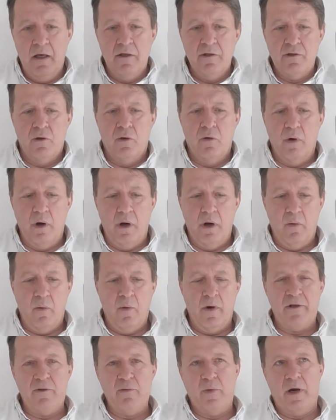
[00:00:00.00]
So
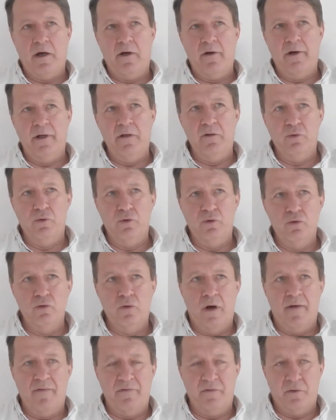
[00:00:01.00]
what we are going to
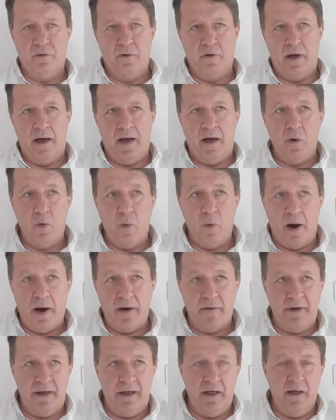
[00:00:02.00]
do after
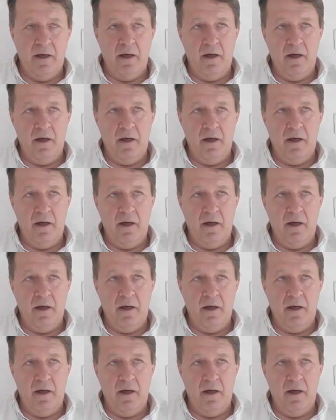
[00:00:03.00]
acquiring